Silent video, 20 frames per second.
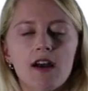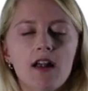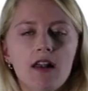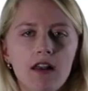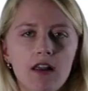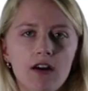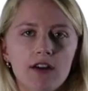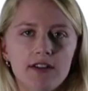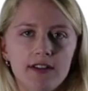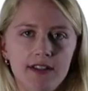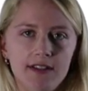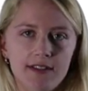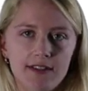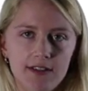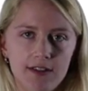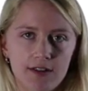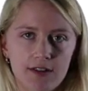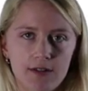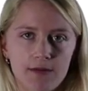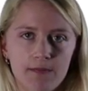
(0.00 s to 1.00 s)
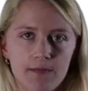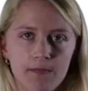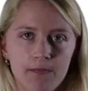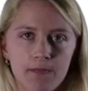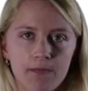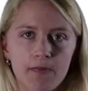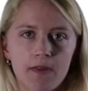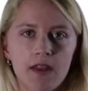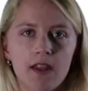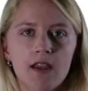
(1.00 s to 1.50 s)
a lot easier.
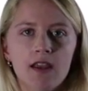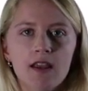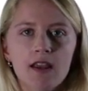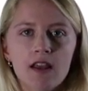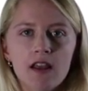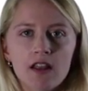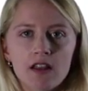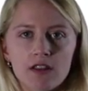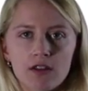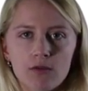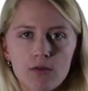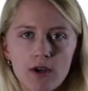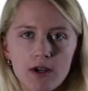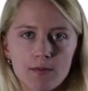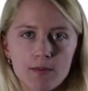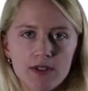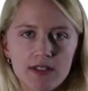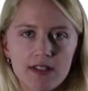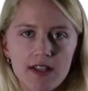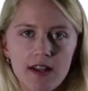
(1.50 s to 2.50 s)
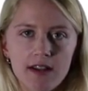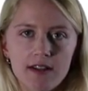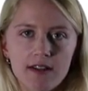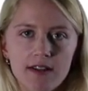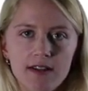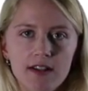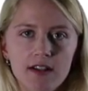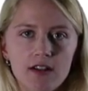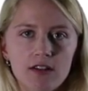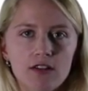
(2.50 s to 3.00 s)
The work presented
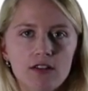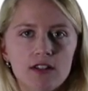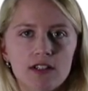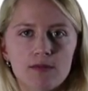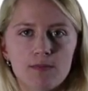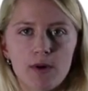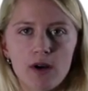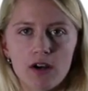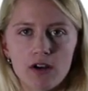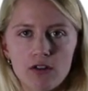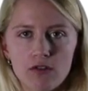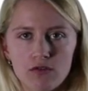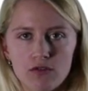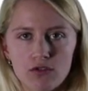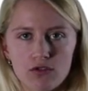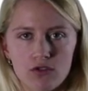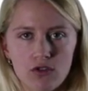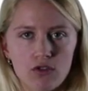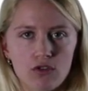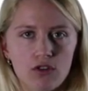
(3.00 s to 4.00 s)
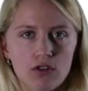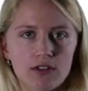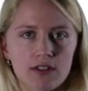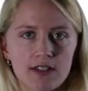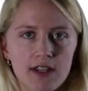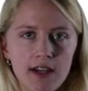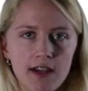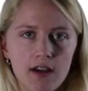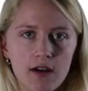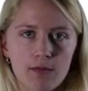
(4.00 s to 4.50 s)
here is part of the so-called
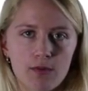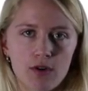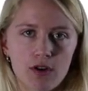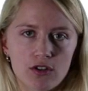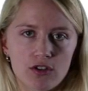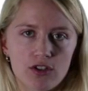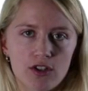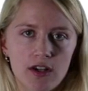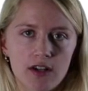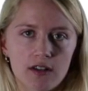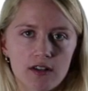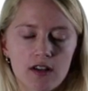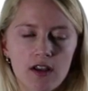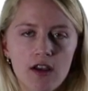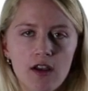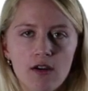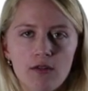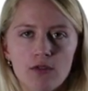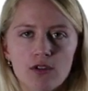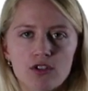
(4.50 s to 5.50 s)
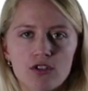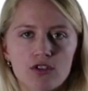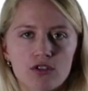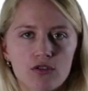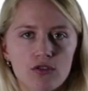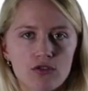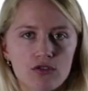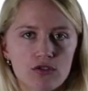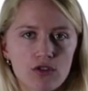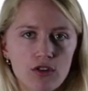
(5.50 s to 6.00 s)
SIGA project, which is
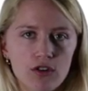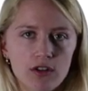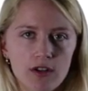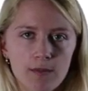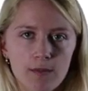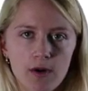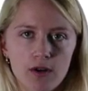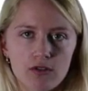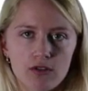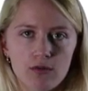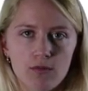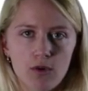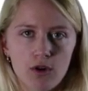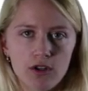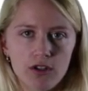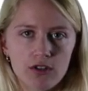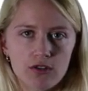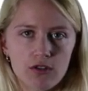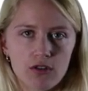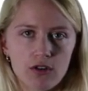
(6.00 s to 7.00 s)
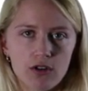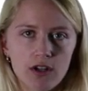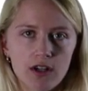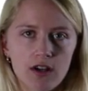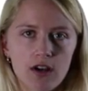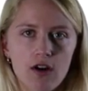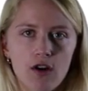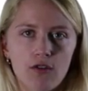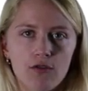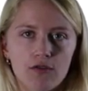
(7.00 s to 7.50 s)
concerned about the monitoring
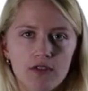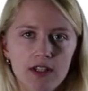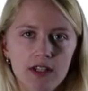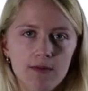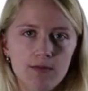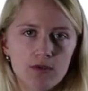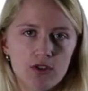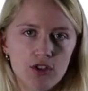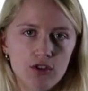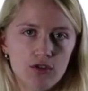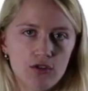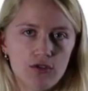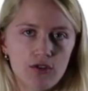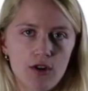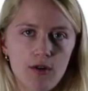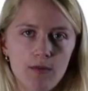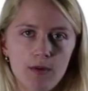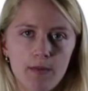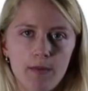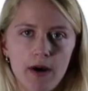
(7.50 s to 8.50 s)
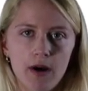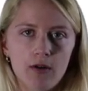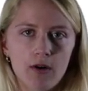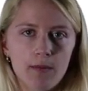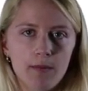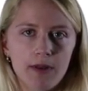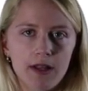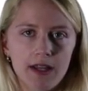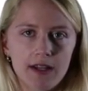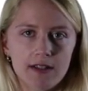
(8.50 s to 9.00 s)
of deep geothermal power
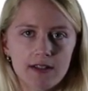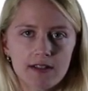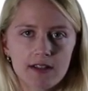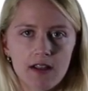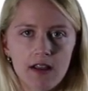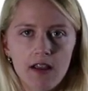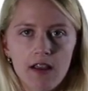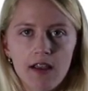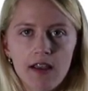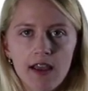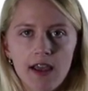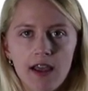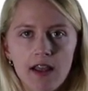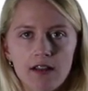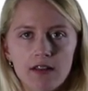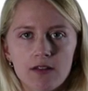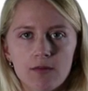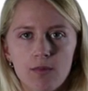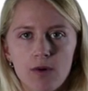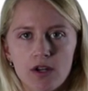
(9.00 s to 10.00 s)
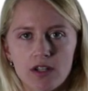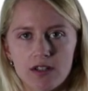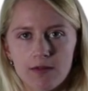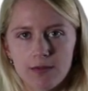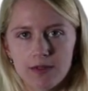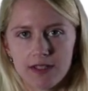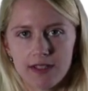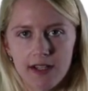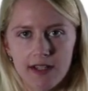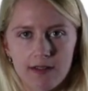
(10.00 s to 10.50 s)
plants and the possible
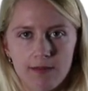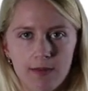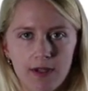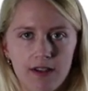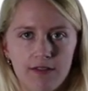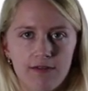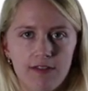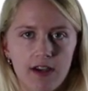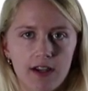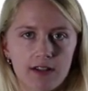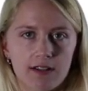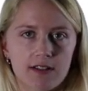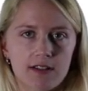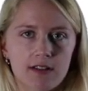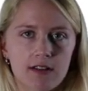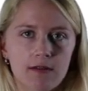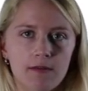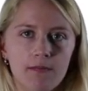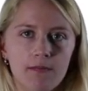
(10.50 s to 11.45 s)
seismic effects.